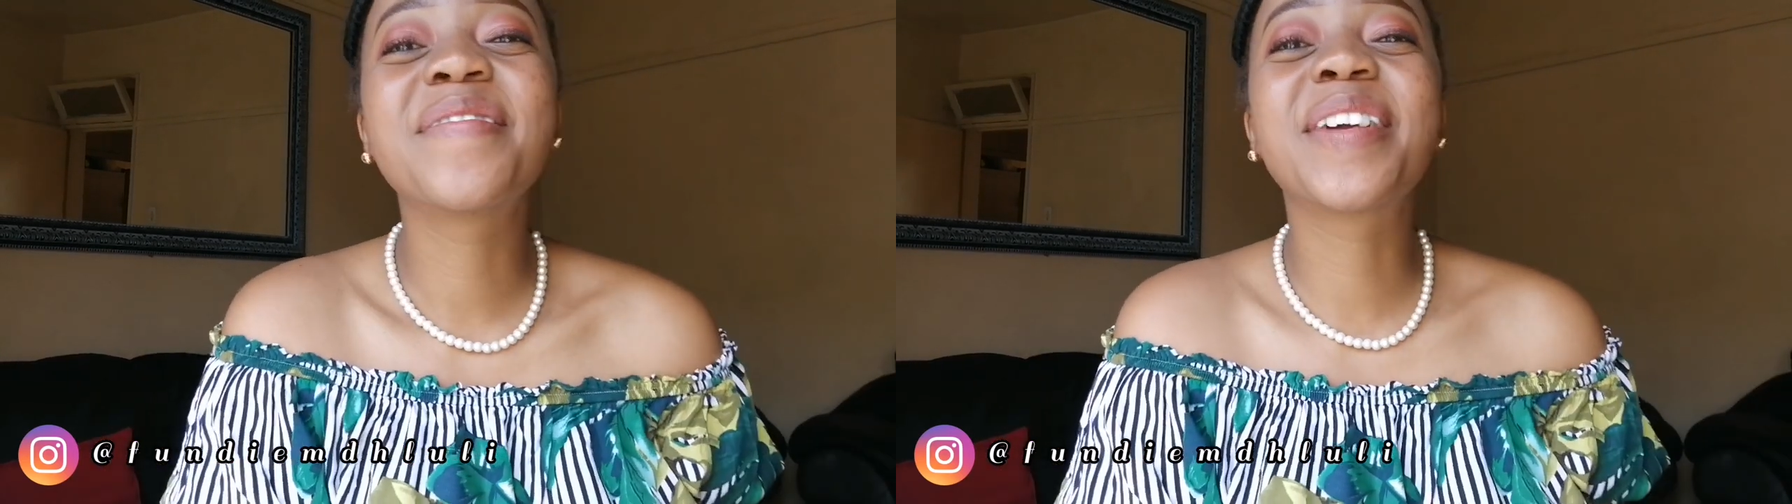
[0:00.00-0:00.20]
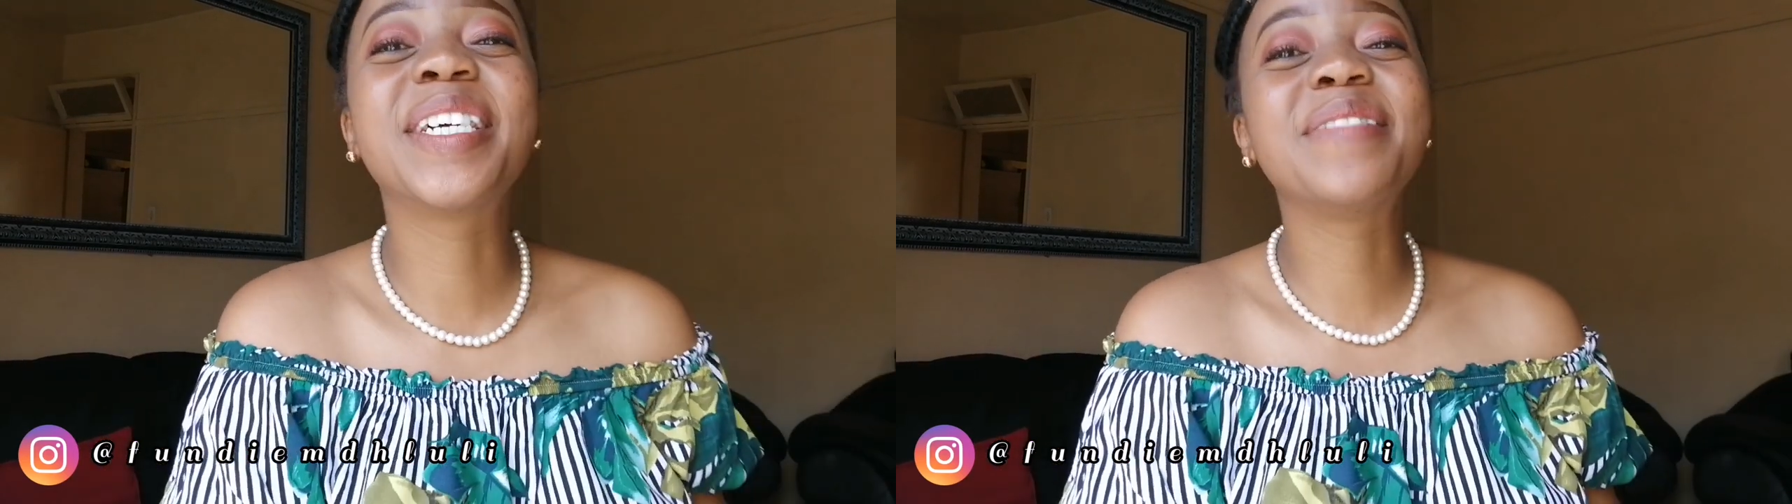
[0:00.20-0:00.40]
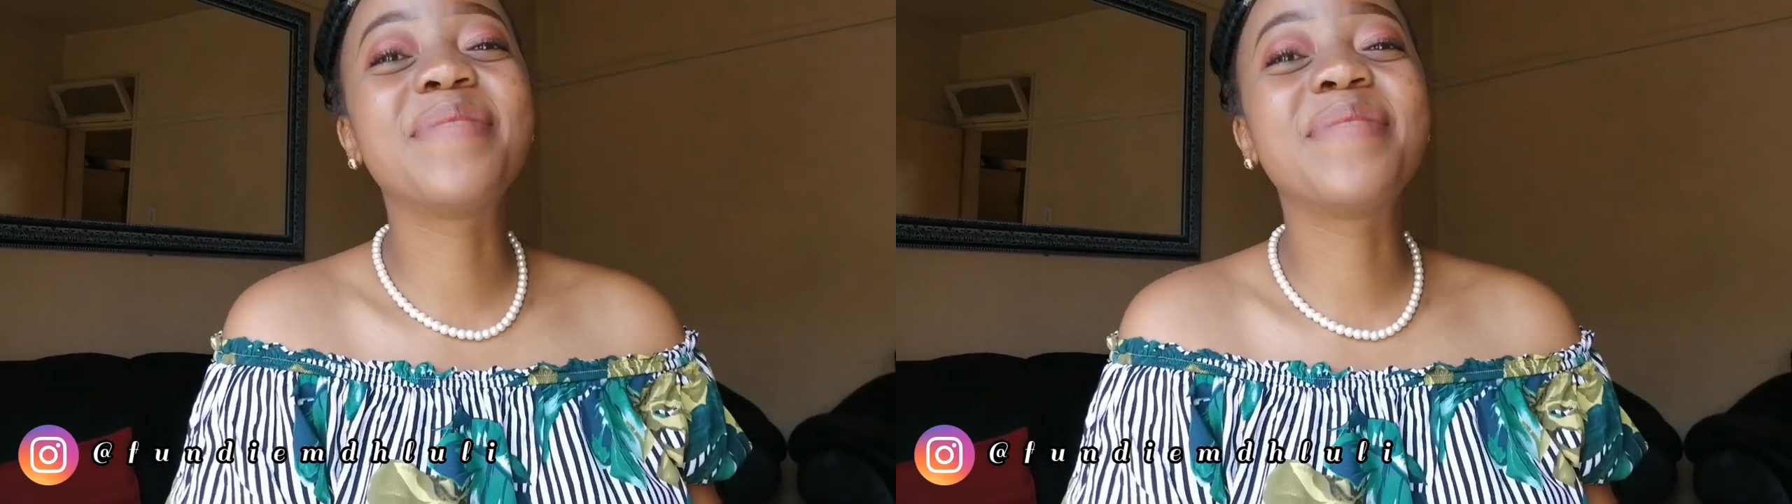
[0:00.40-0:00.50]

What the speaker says: We're gonna